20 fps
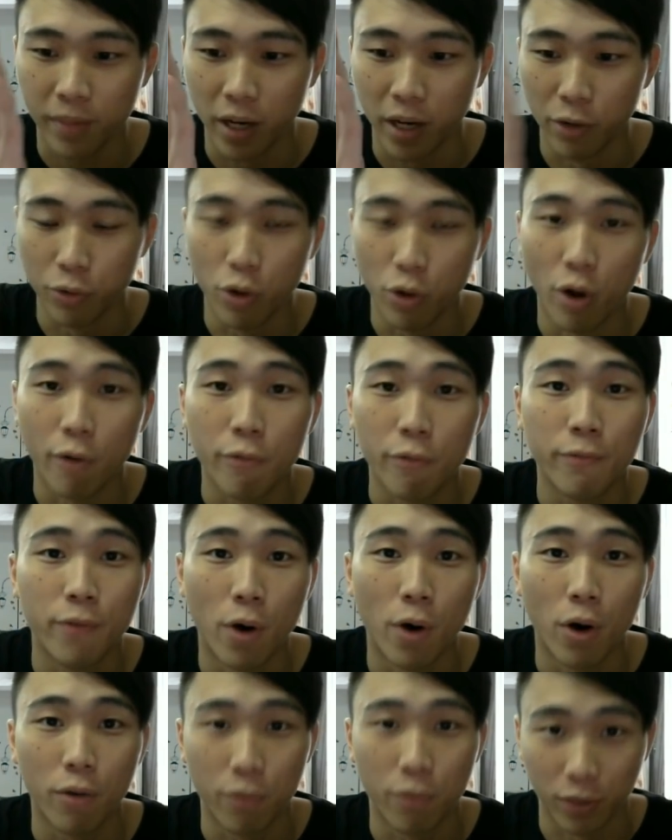a row of
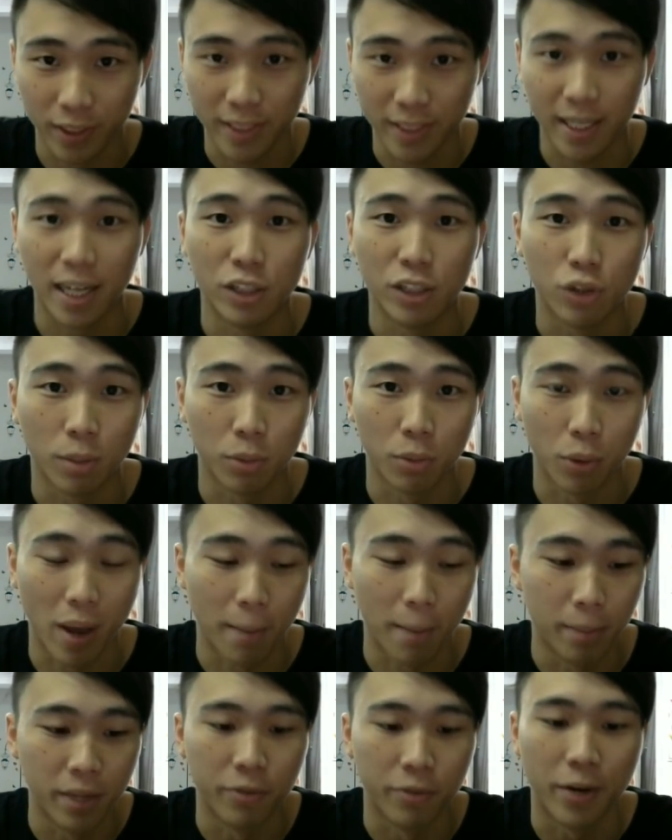4 for Sky Job to
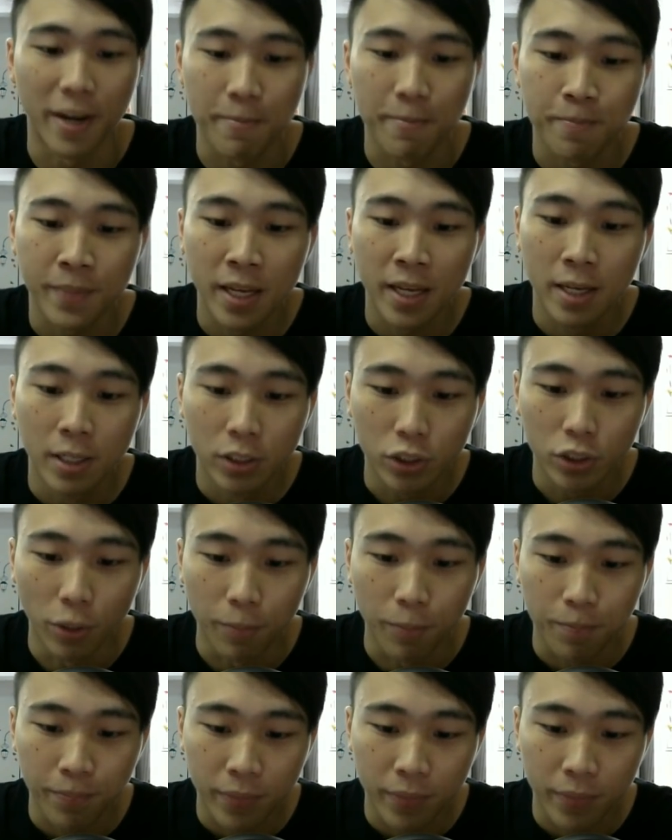happen, right? So